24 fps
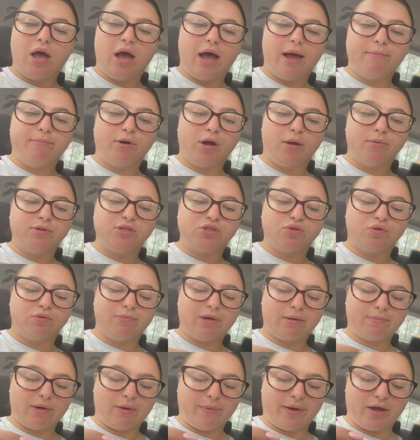I'm probably just gonna
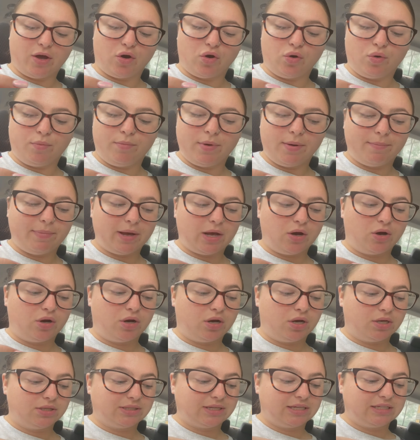make my way home
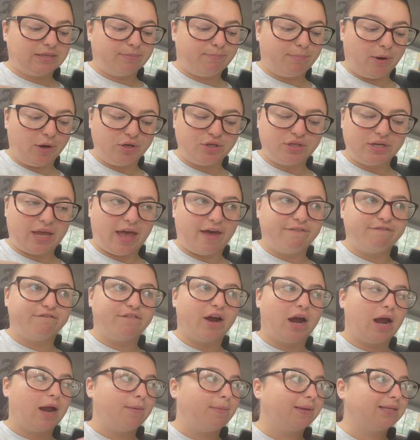because it's about to get
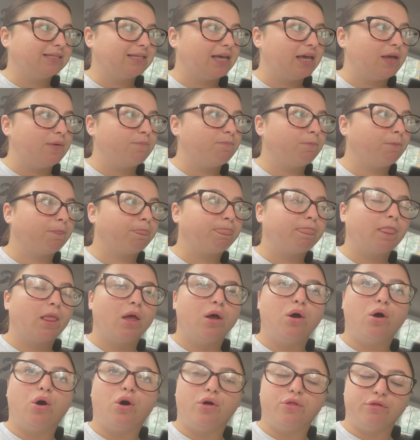very busy
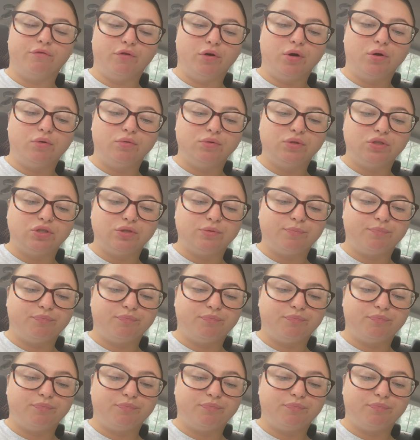on the roads.